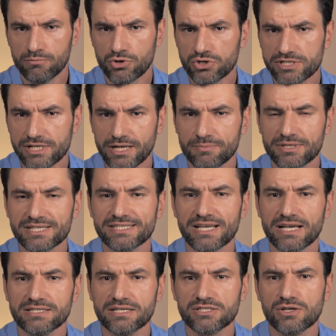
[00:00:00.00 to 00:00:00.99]
Bruce Lipton
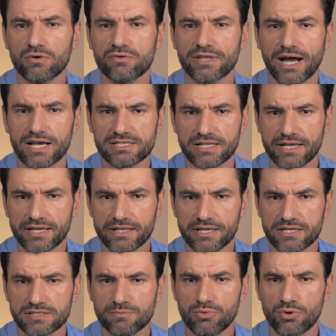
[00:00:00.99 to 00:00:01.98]
says it so nicely in
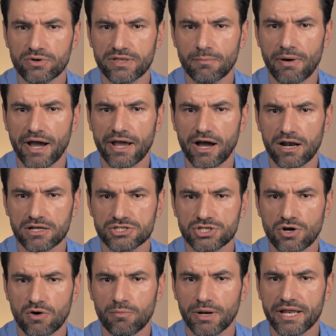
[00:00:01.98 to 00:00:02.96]
his book The
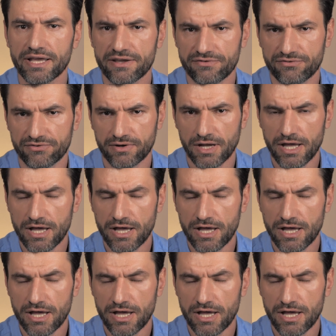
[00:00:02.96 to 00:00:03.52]
Biology of Belief.